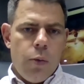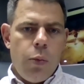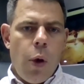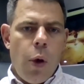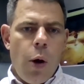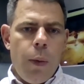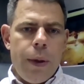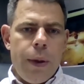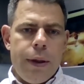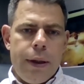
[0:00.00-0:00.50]

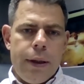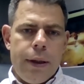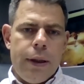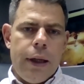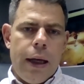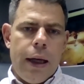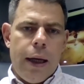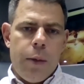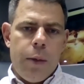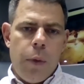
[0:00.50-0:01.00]

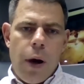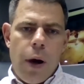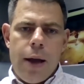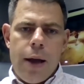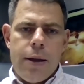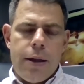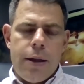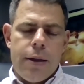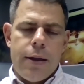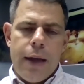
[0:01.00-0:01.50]
Barberton
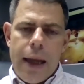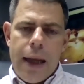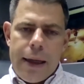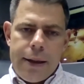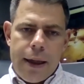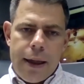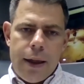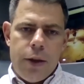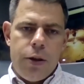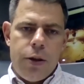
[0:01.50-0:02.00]
mines is
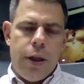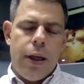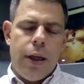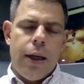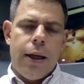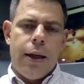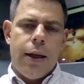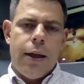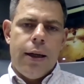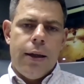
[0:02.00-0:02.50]
less energy
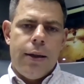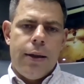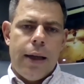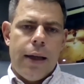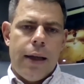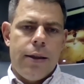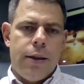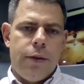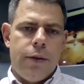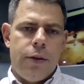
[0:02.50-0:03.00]

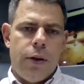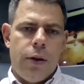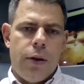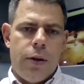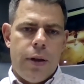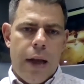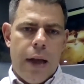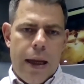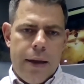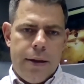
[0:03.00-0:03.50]
intensive, so
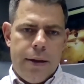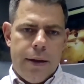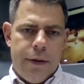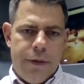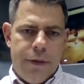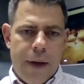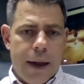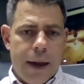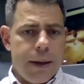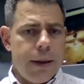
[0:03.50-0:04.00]
it's less
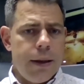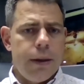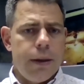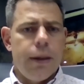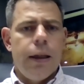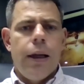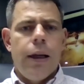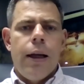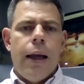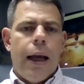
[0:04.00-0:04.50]
affected.
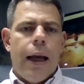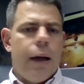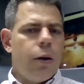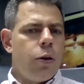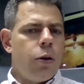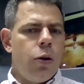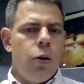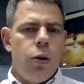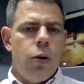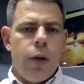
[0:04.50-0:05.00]

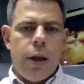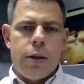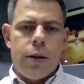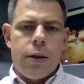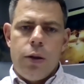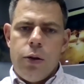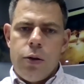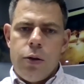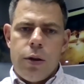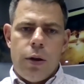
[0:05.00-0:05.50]
Elikhulu
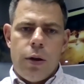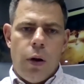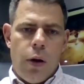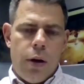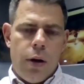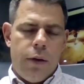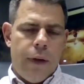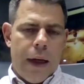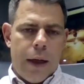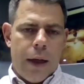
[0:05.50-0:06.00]
doesn't use a
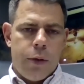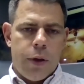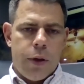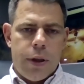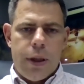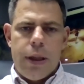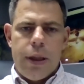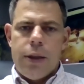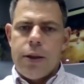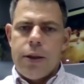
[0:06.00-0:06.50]
lot of
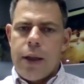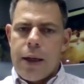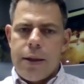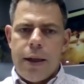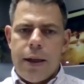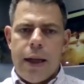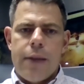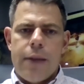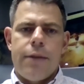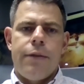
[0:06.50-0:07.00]
electricity, so
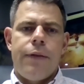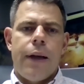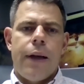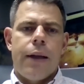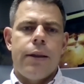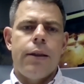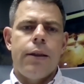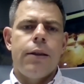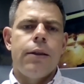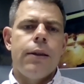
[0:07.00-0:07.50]
that's less
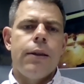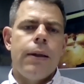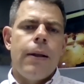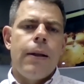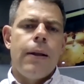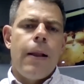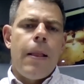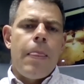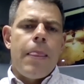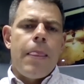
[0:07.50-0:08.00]
affected.
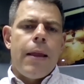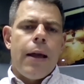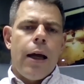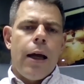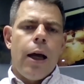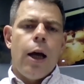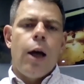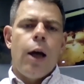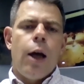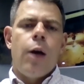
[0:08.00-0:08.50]

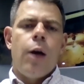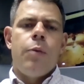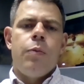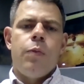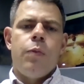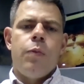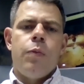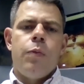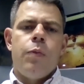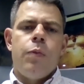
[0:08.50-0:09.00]

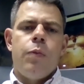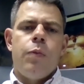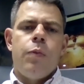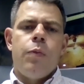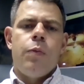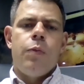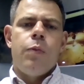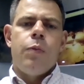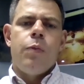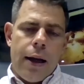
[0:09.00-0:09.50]

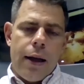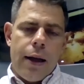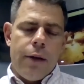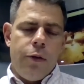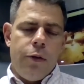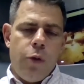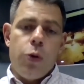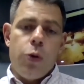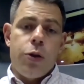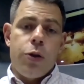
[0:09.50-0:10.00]
But
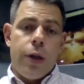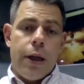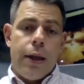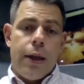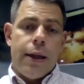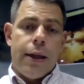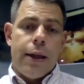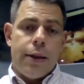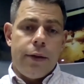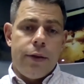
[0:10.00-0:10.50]

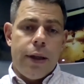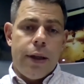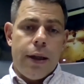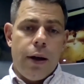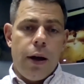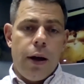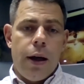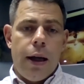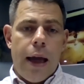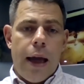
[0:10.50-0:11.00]
unfortunately, as I've said,
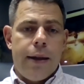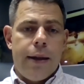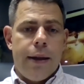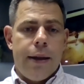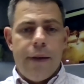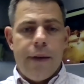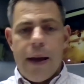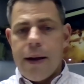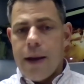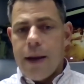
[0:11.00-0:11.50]
at
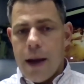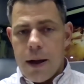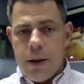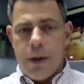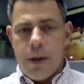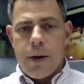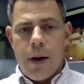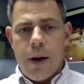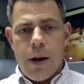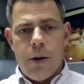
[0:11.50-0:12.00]
Evander
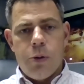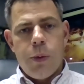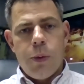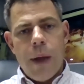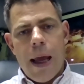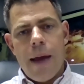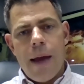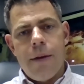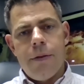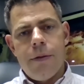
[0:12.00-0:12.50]
Underground, we
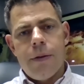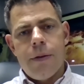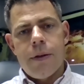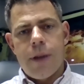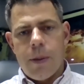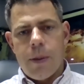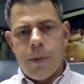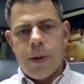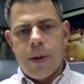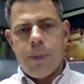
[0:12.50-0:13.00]
have
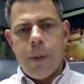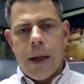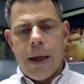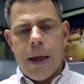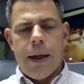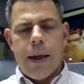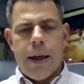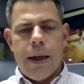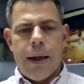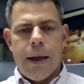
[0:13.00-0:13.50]
some
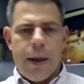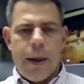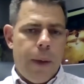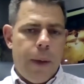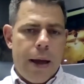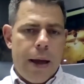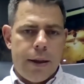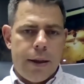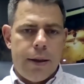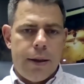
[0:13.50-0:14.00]
spare
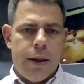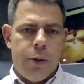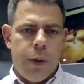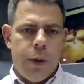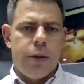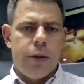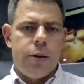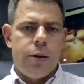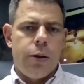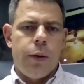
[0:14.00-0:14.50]
capacity.
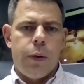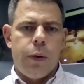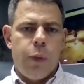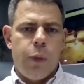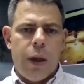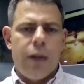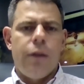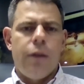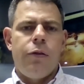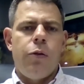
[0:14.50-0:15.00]

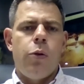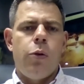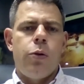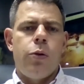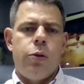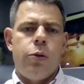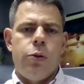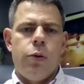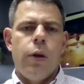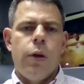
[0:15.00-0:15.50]
We can
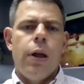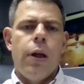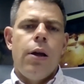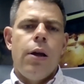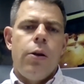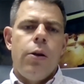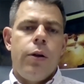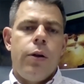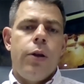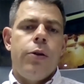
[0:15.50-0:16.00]
afford to
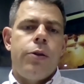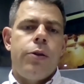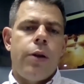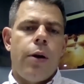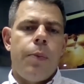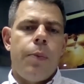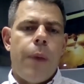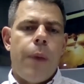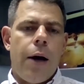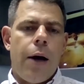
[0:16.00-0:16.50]
reduce
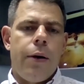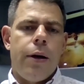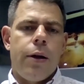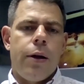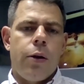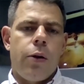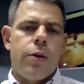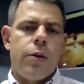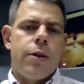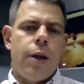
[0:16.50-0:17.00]
our
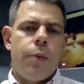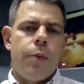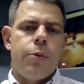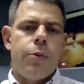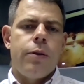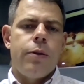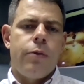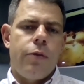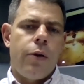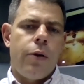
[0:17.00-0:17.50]
power
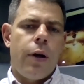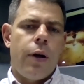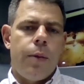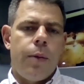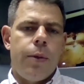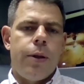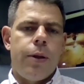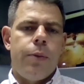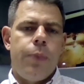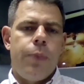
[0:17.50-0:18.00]
consumption for a
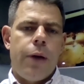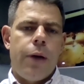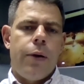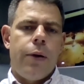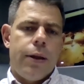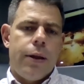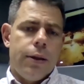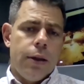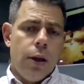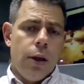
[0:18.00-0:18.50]
limited
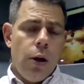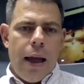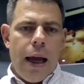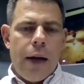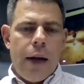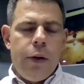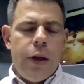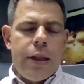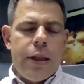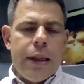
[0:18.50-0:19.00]
period.
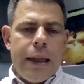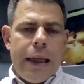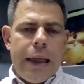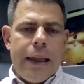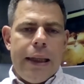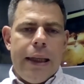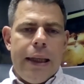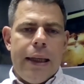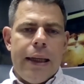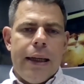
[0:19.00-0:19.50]
And recently,
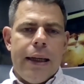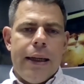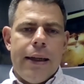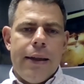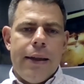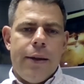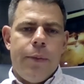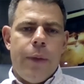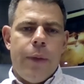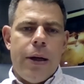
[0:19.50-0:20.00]

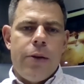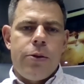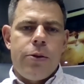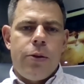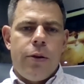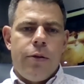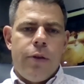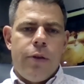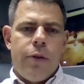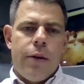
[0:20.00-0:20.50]
the
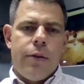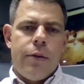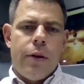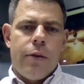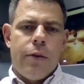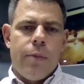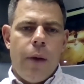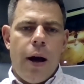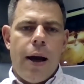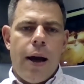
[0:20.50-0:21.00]
Minister
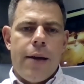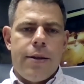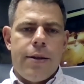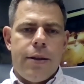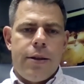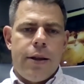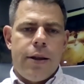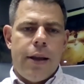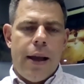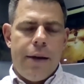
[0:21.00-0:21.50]
of Mines in
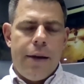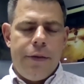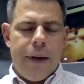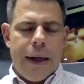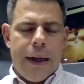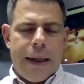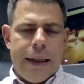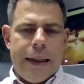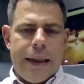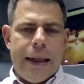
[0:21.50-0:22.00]
South
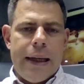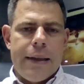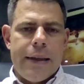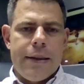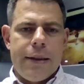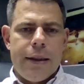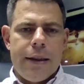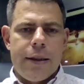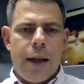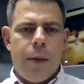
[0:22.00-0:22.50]
Africa
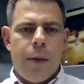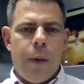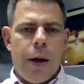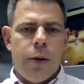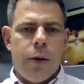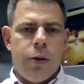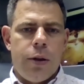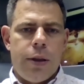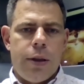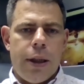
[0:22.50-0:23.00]
has come
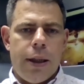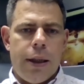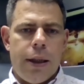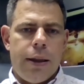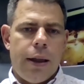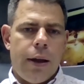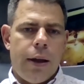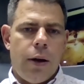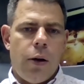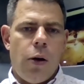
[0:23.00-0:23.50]
out to say that
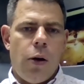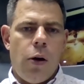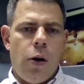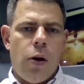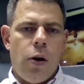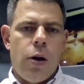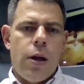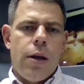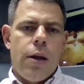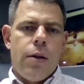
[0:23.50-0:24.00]
they
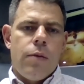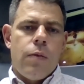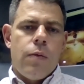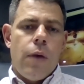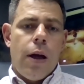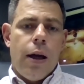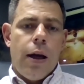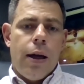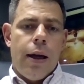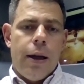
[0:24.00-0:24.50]
are
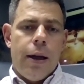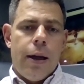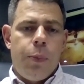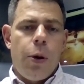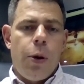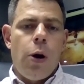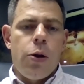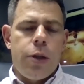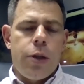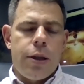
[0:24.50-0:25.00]
in a
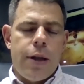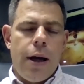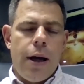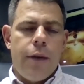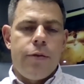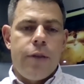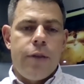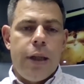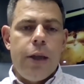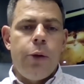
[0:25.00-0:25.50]
process now
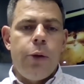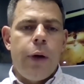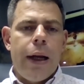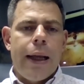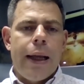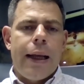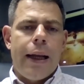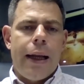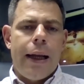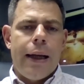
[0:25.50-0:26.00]
of
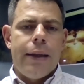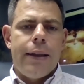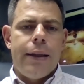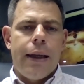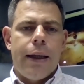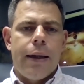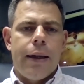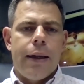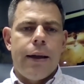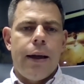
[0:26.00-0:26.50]

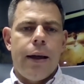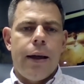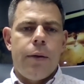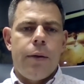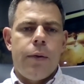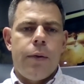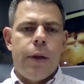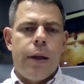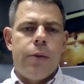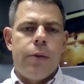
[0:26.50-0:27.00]

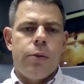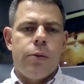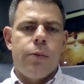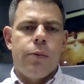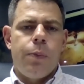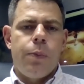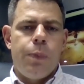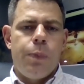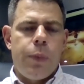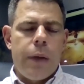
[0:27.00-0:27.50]
deregulating these,
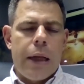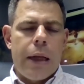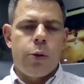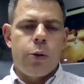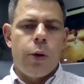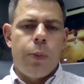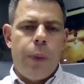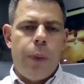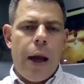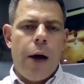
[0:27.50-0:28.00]
let's
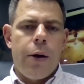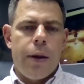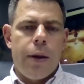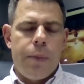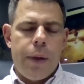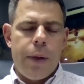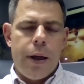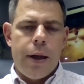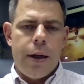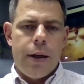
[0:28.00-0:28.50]
call it
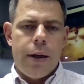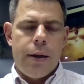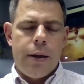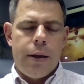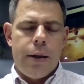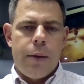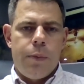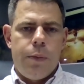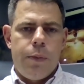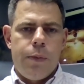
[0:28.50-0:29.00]

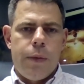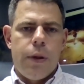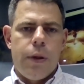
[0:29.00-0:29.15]
power,